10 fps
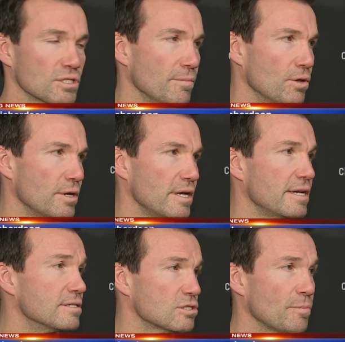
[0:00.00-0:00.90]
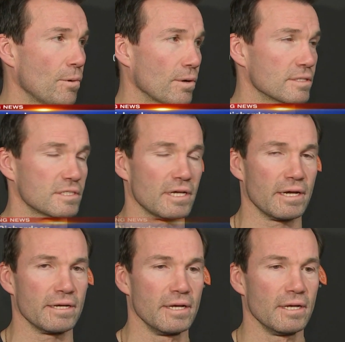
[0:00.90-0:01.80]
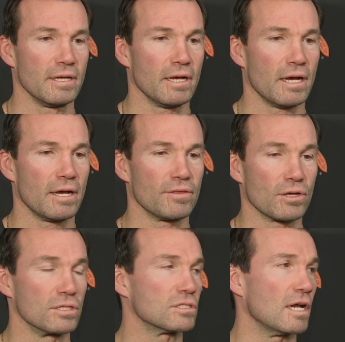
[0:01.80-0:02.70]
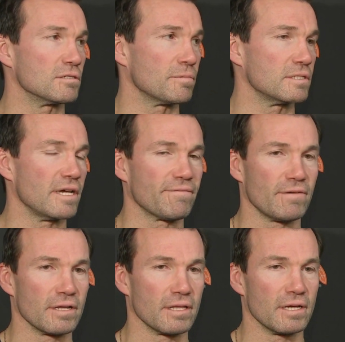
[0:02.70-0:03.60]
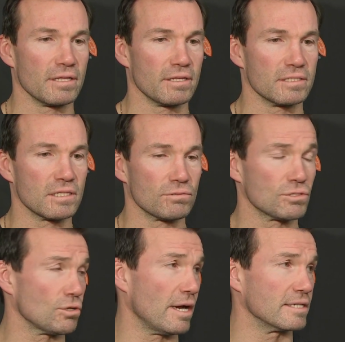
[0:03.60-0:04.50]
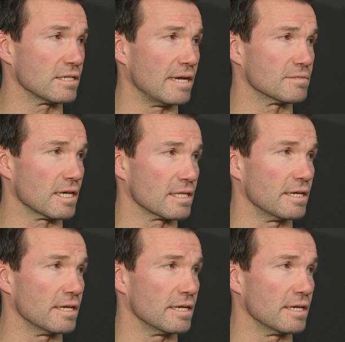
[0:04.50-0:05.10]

community to support uh, uh, the good times, but definitely the, the trying times like